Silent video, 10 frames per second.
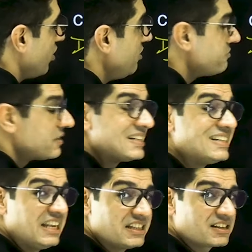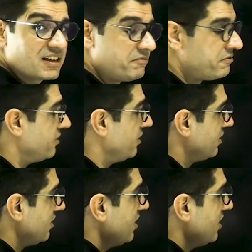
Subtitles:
of discomfort.